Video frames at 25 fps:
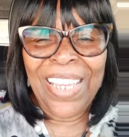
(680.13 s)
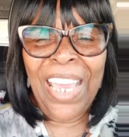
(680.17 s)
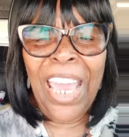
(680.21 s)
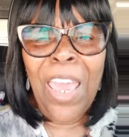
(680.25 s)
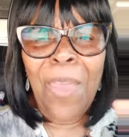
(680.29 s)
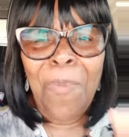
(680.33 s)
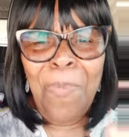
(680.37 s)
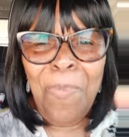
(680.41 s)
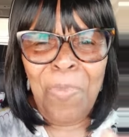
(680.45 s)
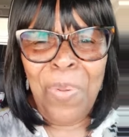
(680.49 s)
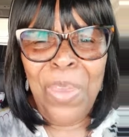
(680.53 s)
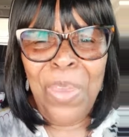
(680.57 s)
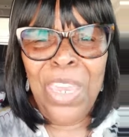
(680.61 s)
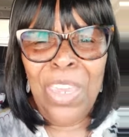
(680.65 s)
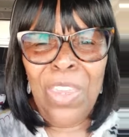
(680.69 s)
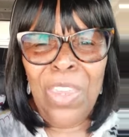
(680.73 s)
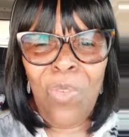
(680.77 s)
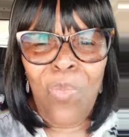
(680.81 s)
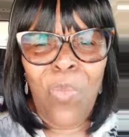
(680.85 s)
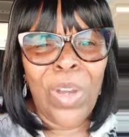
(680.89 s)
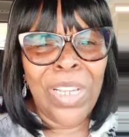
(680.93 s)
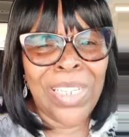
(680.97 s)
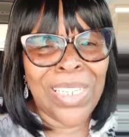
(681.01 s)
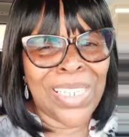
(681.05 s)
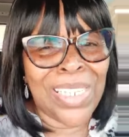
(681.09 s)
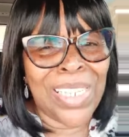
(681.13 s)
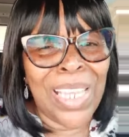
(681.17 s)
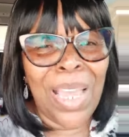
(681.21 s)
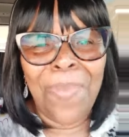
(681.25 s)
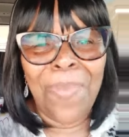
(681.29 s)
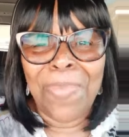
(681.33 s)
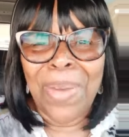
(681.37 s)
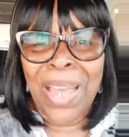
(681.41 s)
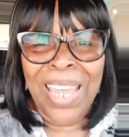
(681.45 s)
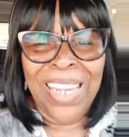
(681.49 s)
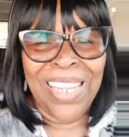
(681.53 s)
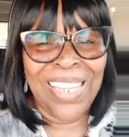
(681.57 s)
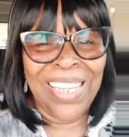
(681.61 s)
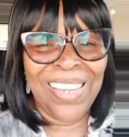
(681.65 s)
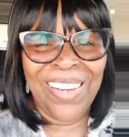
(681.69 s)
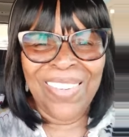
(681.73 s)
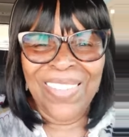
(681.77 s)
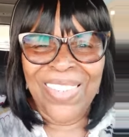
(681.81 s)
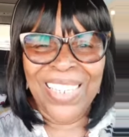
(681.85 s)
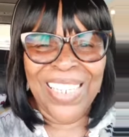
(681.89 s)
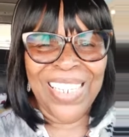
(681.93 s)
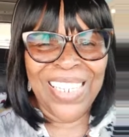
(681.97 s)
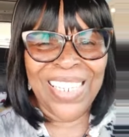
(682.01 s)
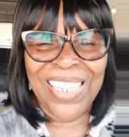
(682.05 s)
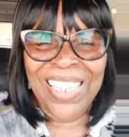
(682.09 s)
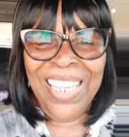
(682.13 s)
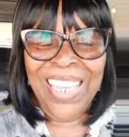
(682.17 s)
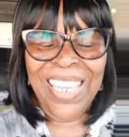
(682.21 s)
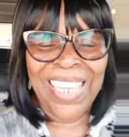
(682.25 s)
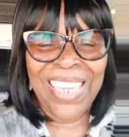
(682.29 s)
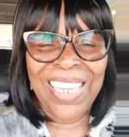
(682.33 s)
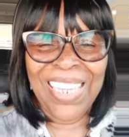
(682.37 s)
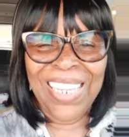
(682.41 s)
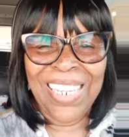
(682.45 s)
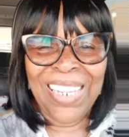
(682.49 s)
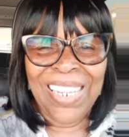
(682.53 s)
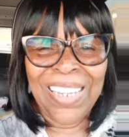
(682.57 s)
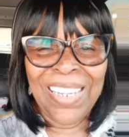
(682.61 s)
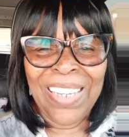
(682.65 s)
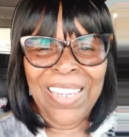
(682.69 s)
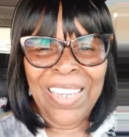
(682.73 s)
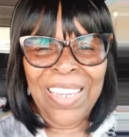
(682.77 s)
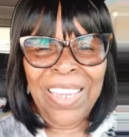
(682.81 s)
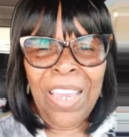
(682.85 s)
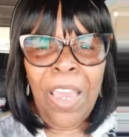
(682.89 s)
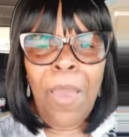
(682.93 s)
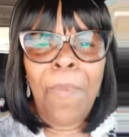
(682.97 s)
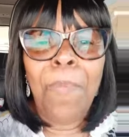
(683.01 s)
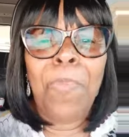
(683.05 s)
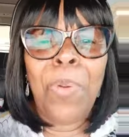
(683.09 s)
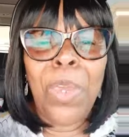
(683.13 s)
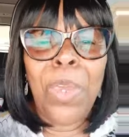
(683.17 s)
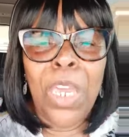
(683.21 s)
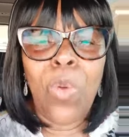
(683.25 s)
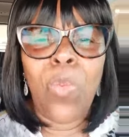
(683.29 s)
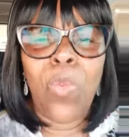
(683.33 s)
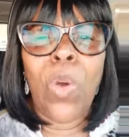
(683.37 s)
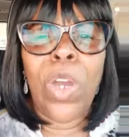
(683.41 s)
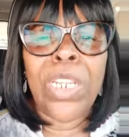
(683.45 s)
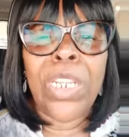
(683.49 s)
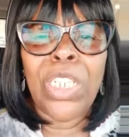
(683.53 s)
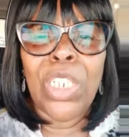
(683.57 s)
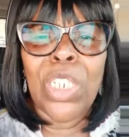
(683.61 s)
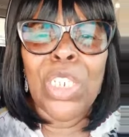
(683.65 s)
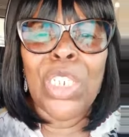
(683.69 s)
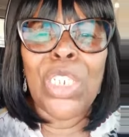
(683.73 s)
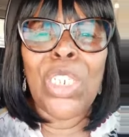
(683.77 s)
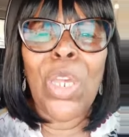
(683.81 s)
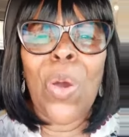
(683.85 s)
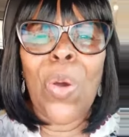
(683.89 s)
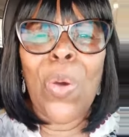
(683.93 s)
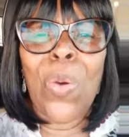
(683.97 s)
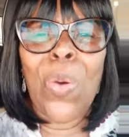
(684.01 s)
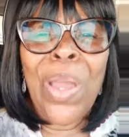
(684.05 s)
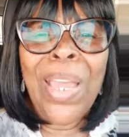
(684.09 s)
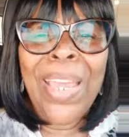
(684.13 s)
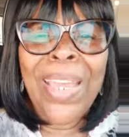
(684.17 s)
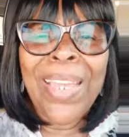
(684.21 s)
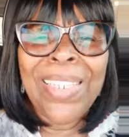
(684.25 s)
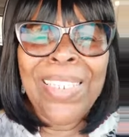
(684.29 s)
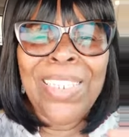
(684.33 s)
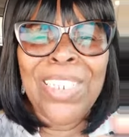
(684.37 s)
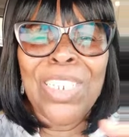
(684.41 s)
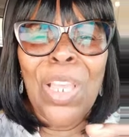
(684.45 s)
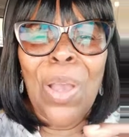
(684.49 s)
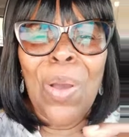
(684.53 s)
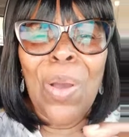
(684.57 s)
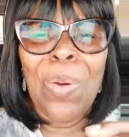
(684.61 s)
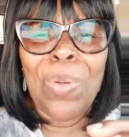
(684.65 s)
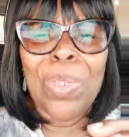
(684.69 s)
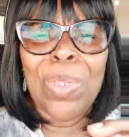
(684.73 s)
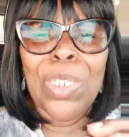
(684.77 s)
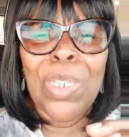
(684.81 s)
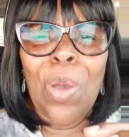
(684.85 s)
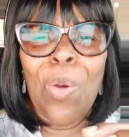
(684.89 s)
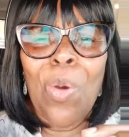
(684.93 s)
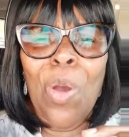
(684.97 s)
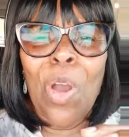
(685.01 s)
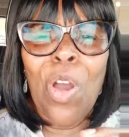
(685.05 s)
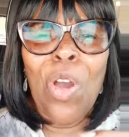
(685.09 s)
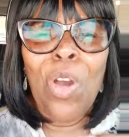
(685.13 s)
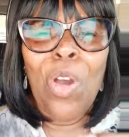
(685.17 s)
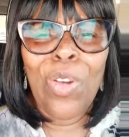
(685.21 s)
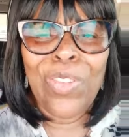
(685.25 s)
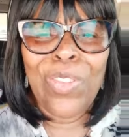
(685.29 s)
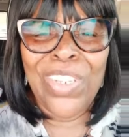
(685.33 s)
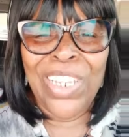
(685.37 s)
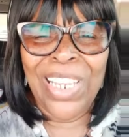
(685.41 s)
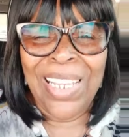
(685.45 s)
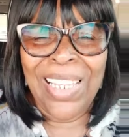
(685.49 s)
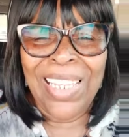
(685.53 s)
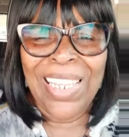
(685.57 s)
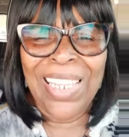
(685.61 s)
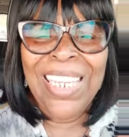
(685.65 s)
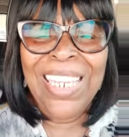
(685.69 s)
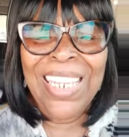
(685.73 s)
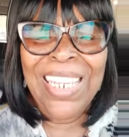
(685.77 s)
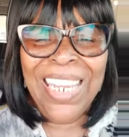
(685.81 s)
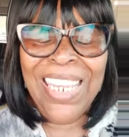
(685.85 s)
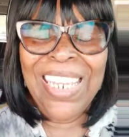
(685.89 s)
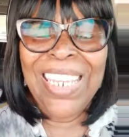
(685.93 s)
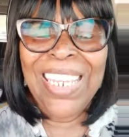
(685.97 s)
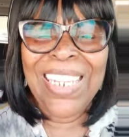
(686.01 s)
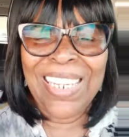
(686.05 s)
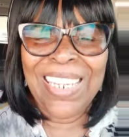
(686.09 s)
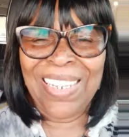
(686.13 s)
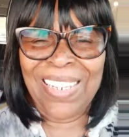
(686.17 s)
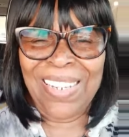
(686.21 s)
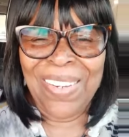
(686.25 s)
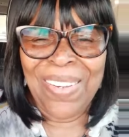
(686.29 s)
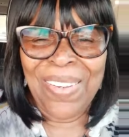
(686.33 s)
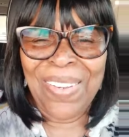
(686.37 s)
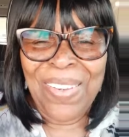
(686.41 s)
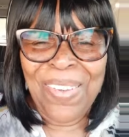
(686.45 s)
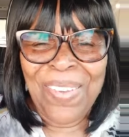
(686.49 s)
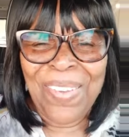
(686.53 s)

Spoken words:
And be what somebody else's need. Be what is so urgently needed.